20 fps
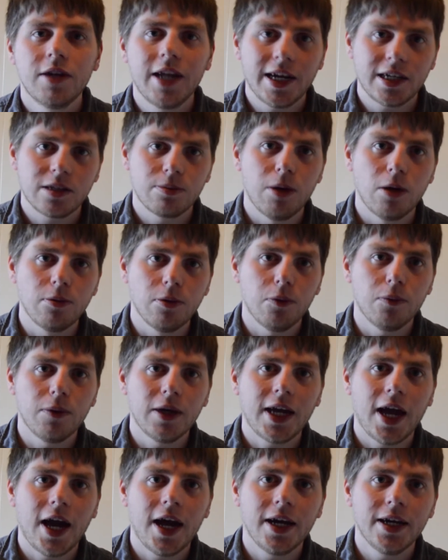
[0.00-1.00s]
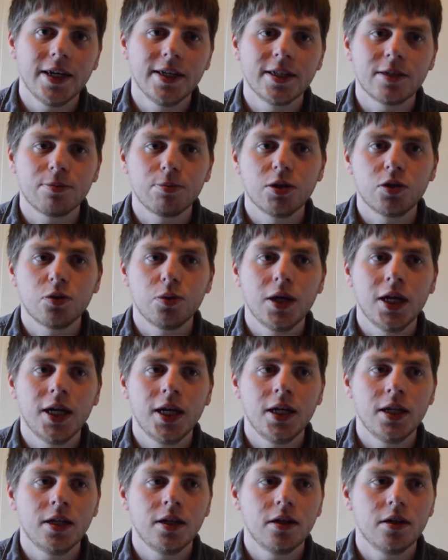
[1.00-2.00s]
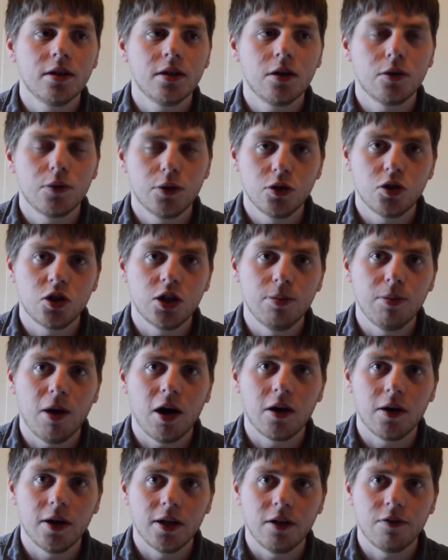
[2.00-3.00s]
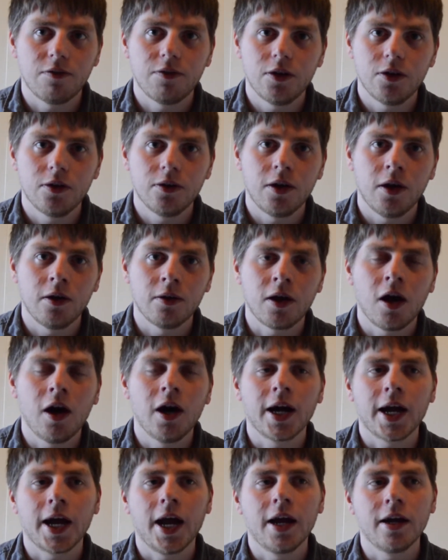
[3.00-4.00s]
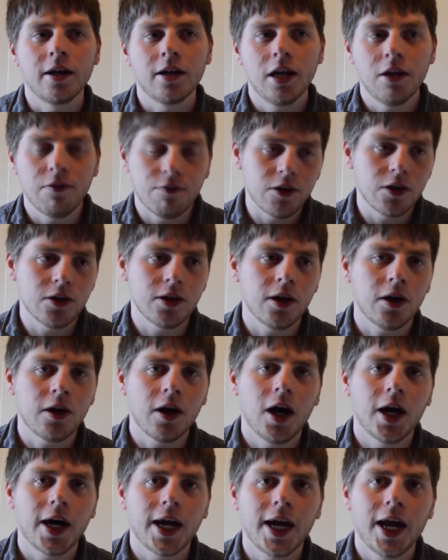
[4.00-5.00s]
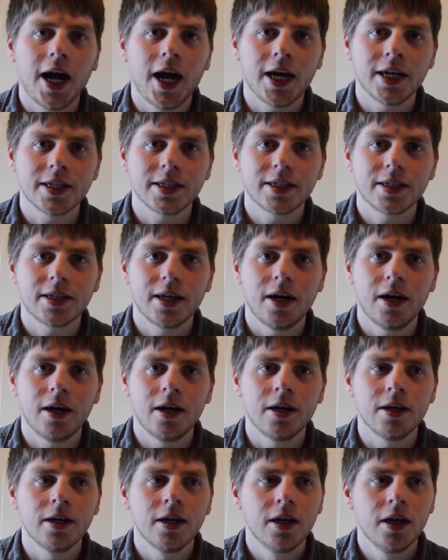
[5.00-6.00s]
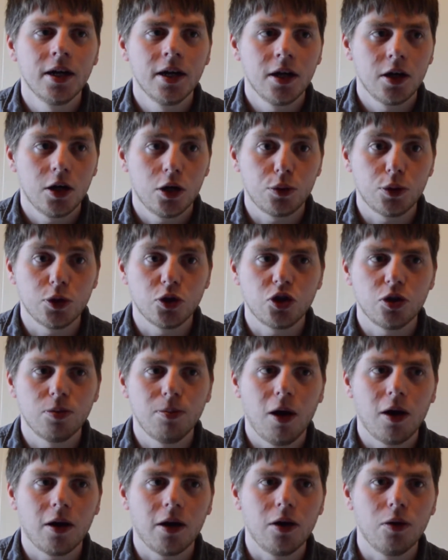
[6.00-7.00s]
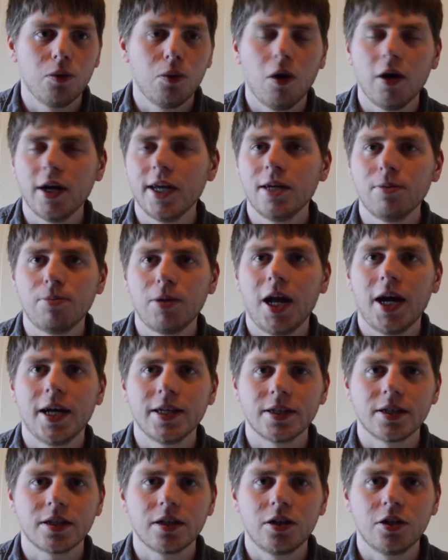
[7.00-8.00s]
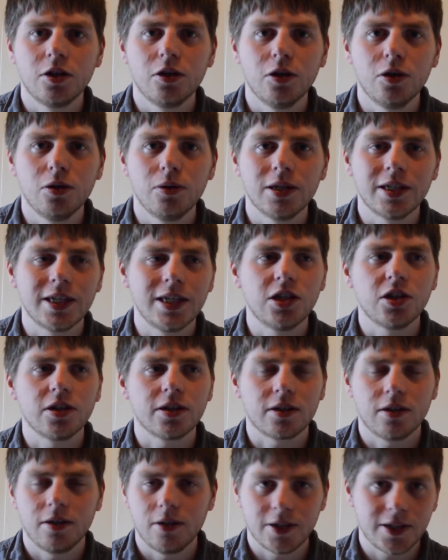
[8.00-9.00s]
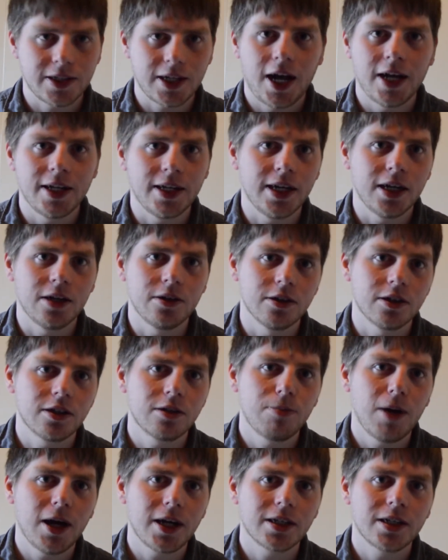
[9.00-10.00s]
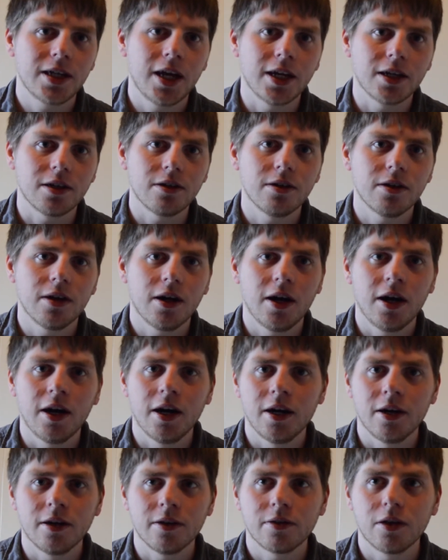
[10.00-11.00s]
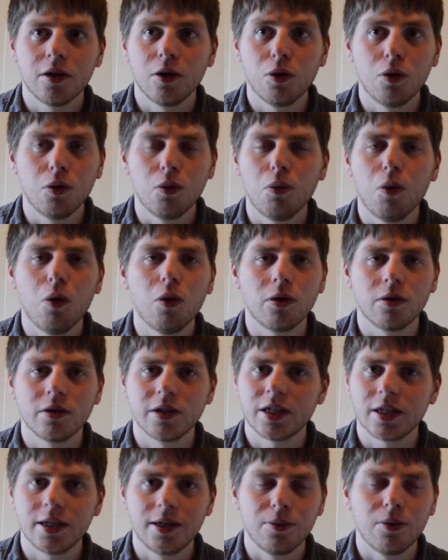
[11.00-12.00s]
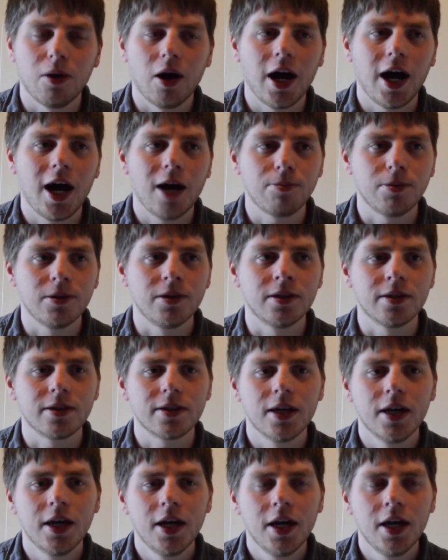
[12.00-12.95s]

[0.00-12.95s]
next moment we get is between Orochimaru and the third Hokage. The third Hokage asks Orochimaru what he plans to do. Is he just going to stand here and spectate the whole war and see what happens?